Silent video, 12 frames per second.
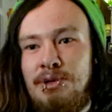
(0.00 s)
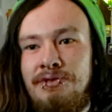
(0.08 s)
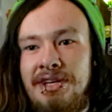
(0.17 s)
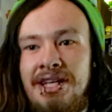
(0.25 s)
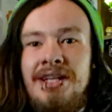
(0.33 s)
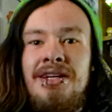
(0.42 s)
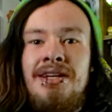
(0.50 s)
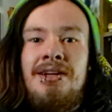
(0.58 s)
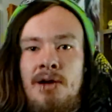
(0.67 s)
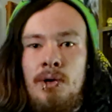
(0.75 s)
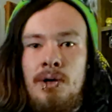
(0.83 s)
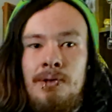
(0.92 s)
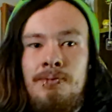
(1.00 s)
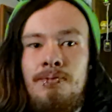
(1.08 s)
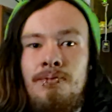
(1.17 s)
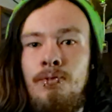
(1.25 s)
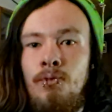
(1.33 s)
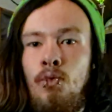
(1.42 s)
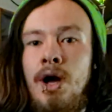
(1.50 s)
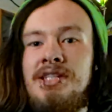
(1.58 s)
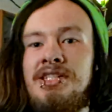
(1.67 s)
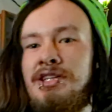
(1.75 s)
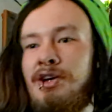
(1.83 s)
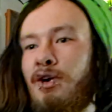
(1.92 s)
movie that were
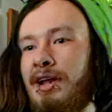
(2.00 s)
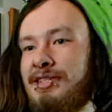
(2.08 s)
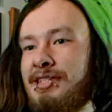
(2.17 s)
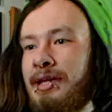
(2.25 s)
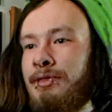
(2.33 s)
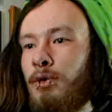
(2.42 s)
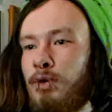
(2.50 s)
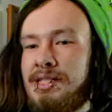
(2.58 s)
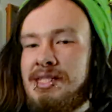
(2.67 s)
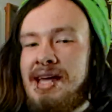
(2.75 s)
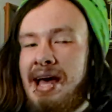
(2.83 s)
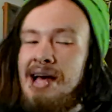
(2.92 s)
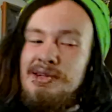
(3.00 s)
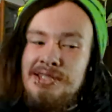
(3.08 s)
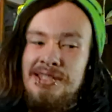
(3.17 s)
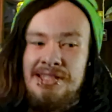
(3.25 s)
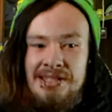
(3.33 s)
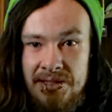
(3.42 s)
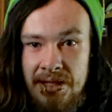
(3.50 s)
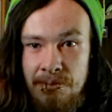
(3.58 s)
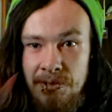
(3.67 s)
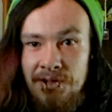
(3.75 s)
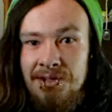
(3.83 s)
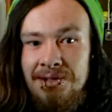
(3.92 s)
watching guard outside Lori's house.
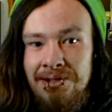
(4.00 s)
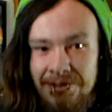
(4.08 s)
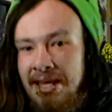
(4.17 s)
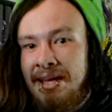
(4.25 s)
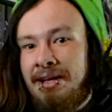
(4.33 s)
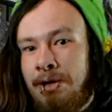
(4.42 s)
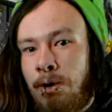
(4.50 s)
Similar thing